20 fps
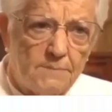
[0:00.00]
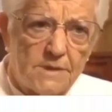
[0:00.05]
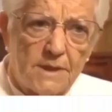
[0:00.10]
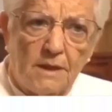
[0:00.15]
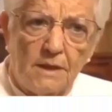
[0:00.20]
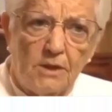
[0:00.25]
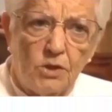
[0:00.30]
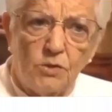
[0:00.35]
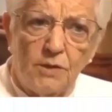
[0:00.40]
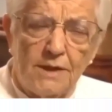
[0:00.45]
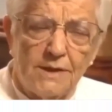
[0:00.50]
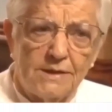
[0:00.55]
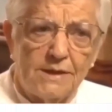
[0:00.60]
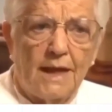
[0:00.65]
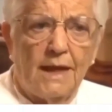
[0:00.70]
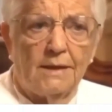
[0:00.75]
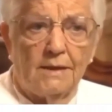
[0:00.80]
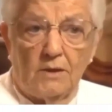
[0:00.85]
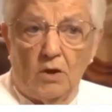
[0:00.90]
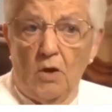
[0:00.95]
I'm telling you
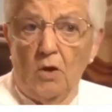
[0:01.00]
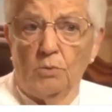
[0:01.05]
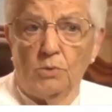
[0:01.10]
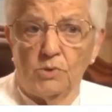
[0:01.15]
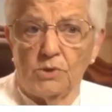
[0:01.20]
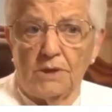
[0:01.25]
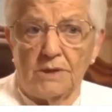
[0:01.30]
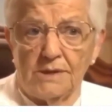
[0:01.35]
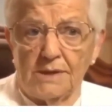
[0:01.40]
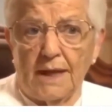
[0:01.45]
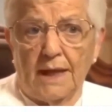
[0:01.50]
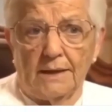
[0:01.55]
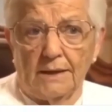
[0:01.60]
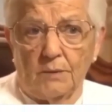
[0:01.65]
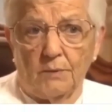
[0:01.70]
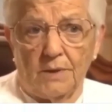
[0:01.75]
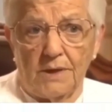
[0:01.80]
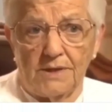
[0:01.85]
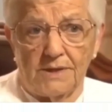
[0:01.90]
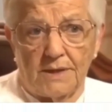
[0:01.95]
exactly, almost
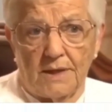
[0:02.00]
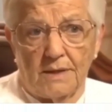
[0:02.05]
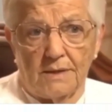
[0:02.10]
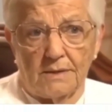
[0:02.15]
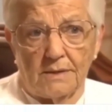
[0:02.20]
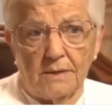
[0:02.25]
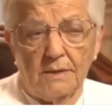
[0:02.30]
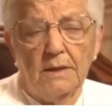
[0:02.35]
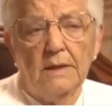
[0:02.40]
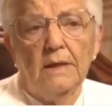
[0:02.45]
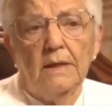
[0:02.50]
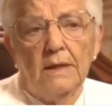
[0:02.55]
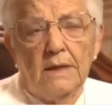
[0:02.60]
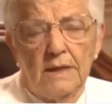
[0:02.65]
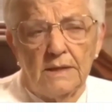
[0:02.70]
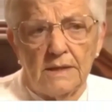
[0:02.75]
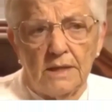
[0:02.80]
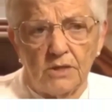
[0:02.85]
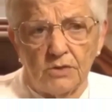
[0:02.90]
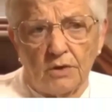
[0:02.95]
exactly what he says.
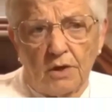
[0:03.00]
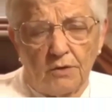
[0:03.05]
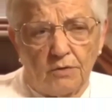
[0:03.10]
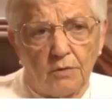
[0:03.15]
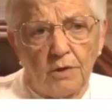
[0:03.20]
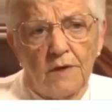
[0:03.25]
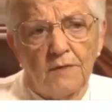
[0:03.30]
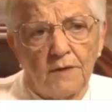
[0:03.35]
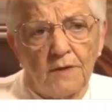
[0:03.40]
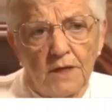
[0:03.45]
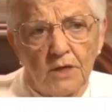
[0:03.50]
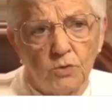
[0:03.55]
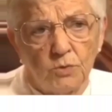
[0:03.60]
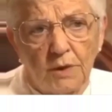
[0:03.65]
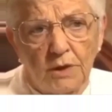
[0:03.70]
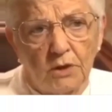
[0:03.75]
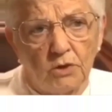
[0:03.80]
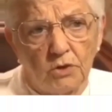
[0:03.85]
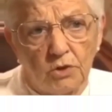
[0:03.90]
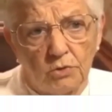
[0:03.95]
He says there are three things
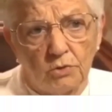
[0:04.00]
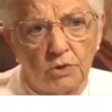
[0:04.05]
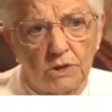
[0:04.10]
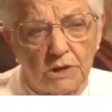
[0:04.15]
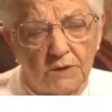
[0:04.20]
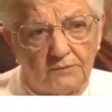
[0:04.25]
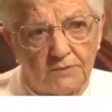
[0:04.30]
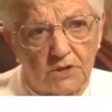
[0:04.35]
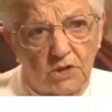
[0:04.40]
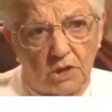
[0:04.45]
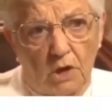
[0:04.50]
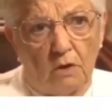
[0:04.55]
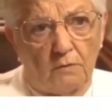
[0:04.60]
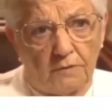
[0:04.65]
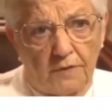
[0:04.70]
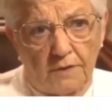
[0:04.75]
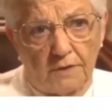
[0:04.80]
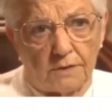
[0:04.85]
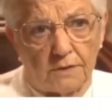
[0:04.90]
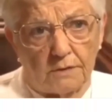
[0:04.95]
we can do to
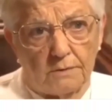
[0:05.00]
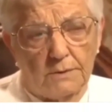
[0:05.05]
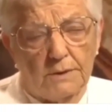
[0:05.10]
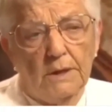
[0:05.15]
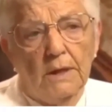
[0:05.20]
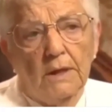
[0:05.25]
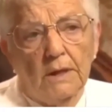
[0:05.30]
solve this.